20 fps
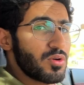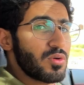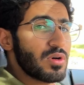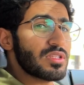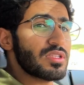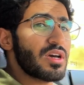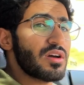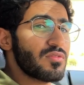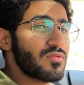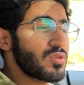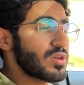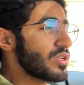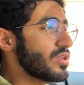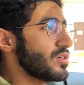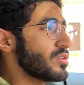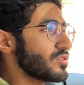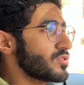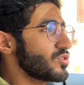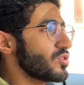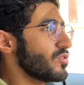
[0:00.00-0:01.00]
So what have we
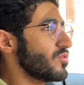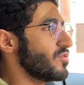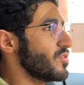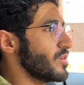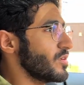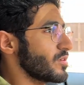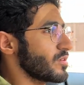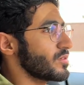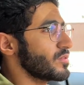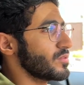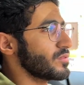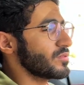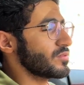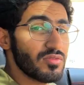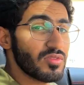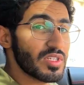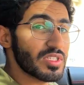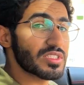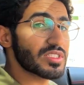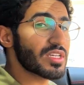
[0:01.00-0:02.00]
learned so far?
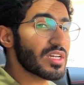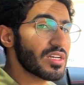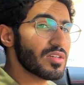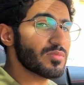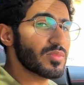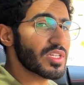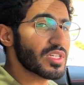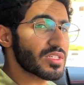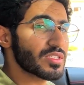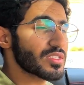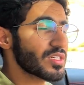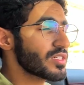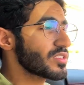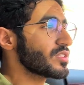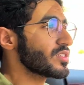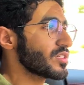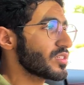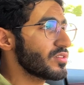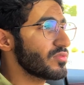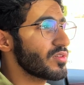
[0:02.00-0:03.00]
EVs can be
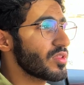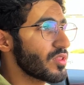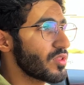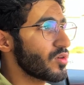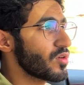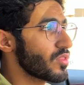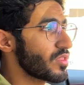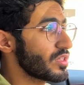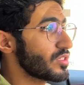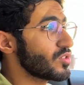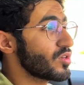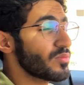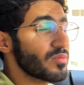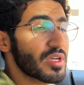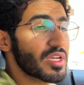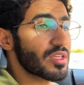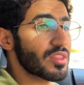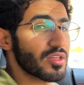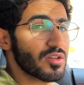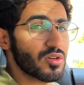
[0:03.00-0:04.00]
exciting even though they don't
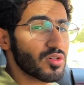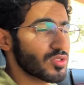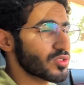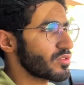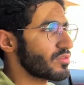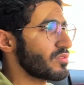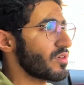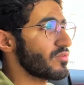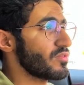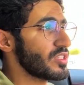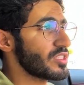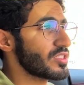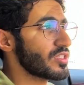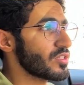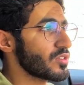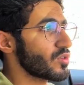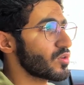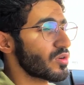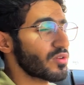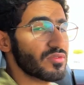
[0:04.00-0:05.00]
make the noise of a
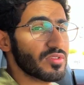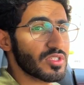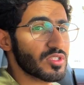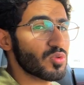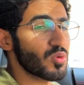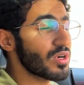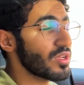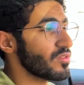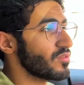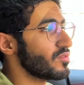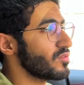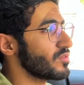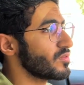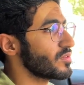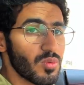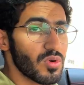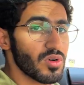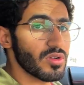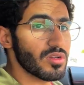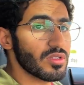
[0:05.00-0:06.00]
V10 or a V12.
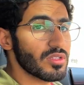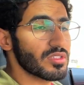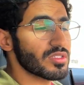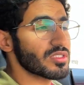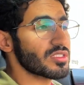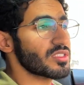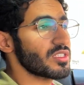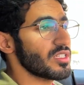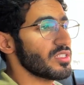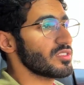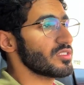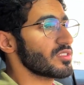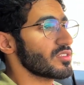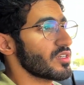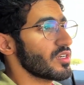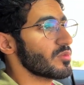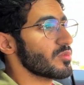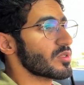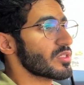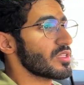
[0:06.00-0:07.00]
The world is changing
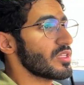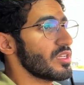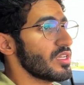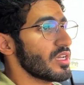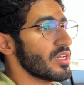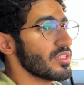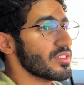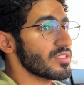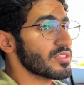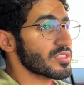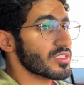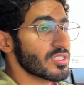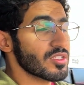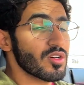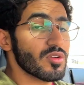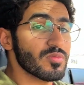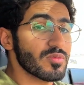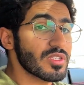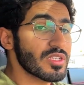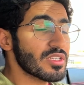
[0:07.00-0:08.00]
rapidly and is
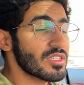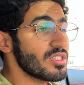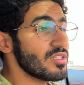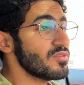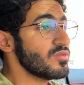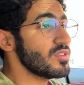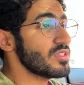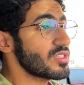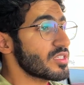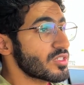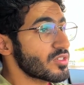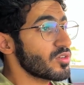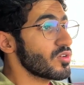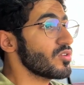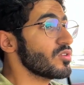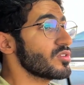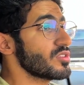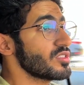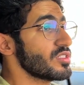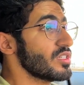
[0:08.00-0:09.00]
adopting EV
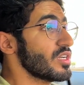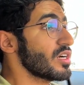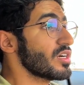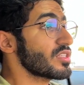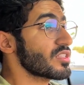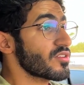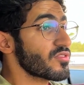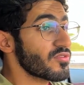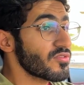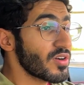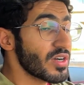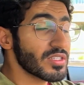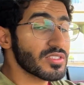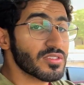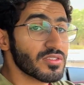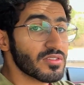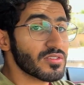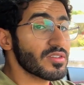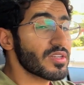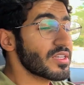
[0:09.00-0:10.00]
technology at a
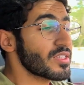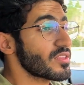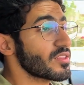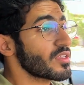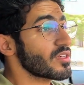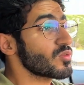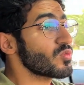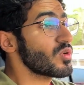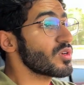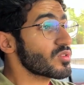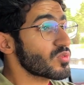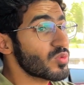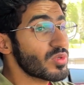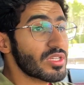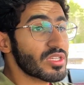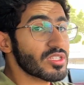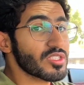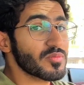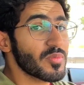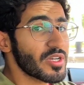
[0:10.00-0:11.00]
faster rate than what
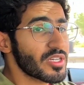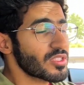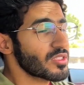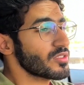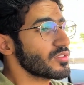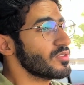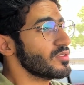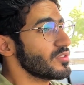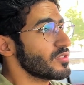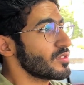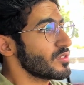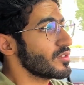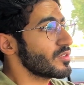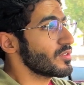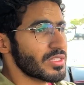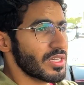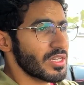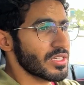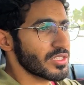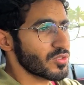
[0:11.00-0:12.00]
we expected.
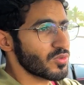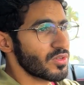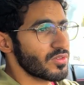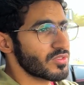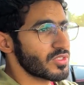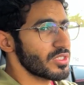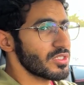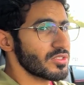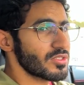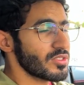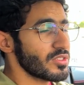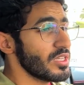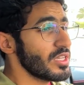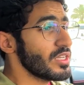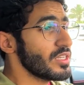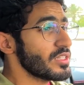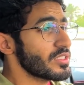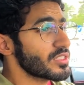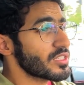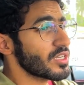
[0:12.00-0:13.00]
But as we've seen
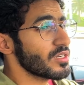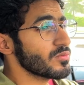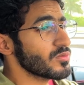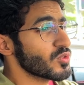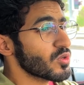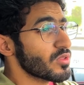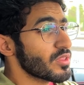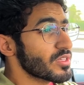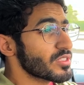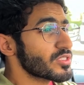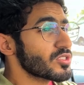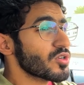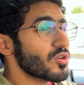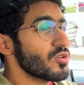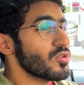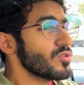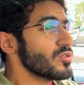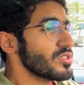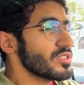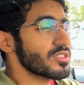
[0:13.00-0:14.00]
today, it comes with its
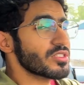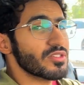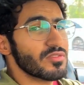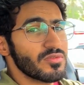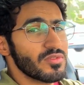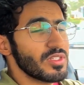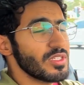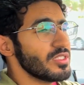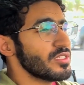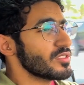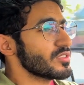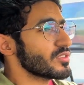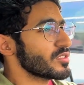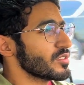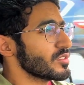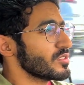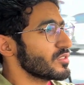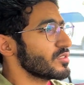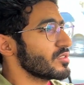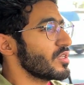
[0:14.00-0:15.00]
own
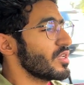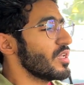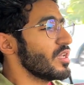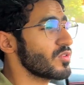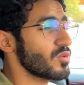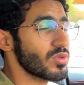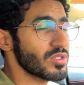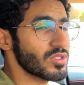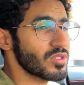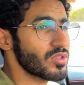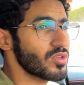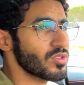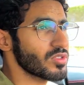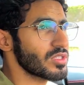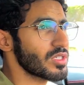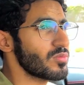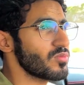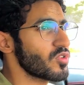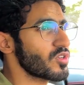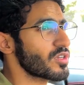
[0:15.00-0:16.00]
inconveniences. If you want to go
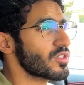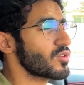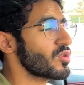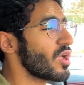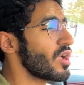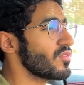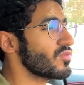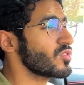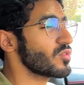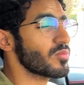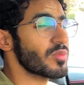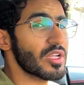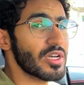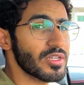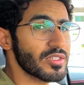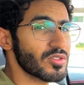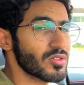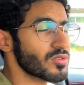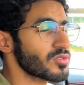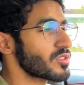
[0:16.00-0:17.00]
somewhere, you have to
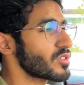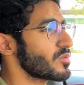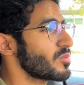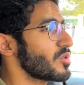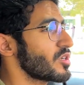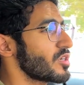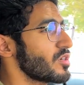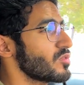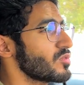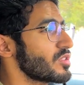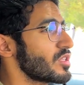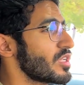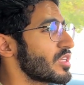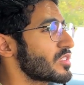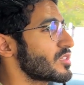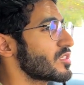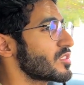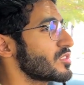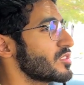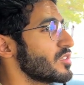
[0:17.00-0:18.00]
plan your trip around
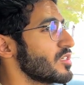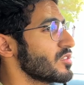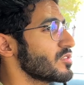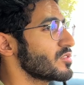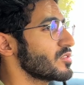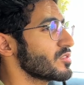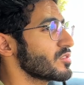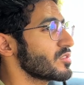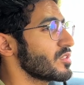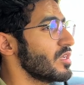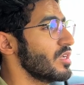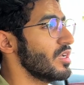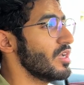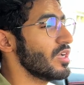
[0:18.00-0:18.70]
electric chargers.